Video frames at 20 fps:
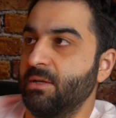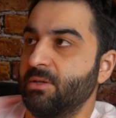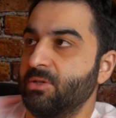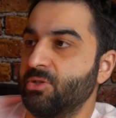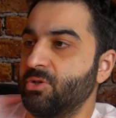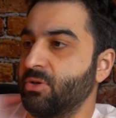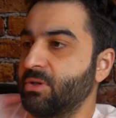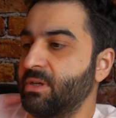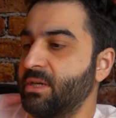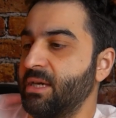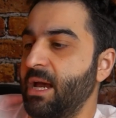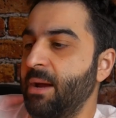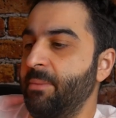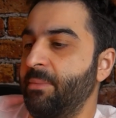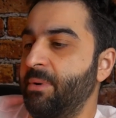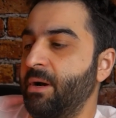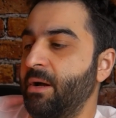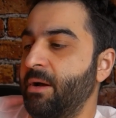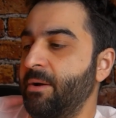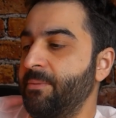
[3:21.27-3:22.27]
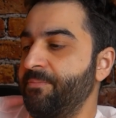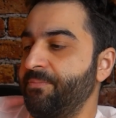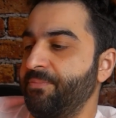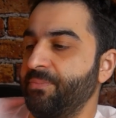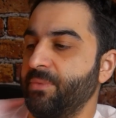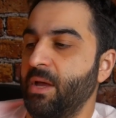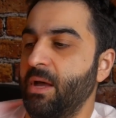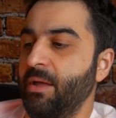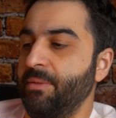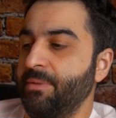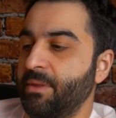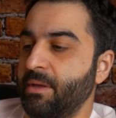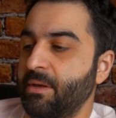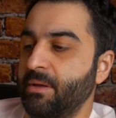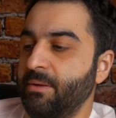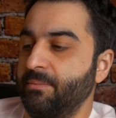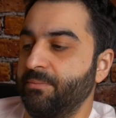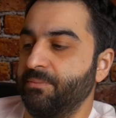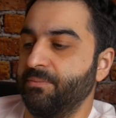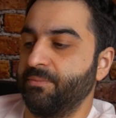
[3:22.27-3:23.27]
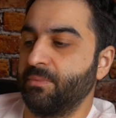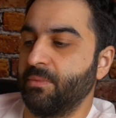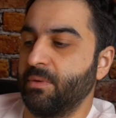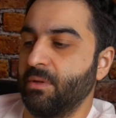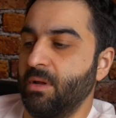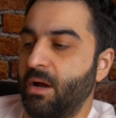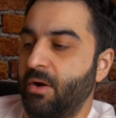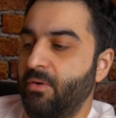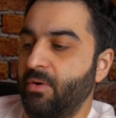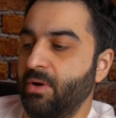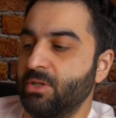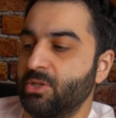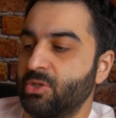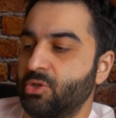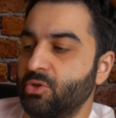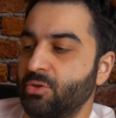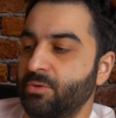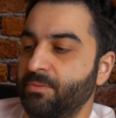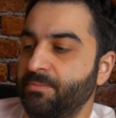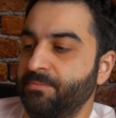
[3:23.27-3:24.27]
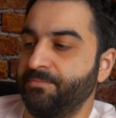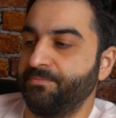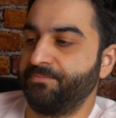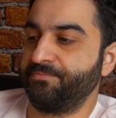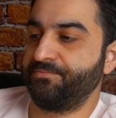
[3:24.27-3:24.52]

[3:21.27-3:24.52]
So camera and the RS2.